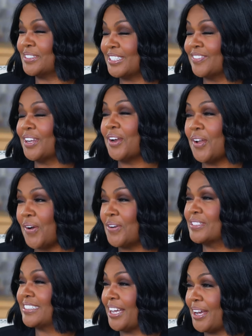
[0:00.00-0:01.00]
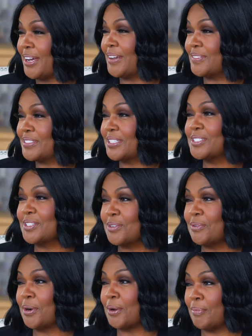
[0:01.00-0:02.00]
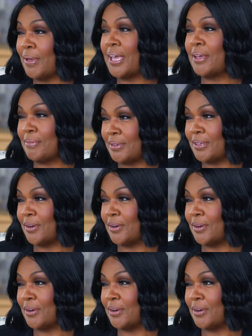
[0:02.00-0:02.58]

on TV a long time a since long you were time. a baby,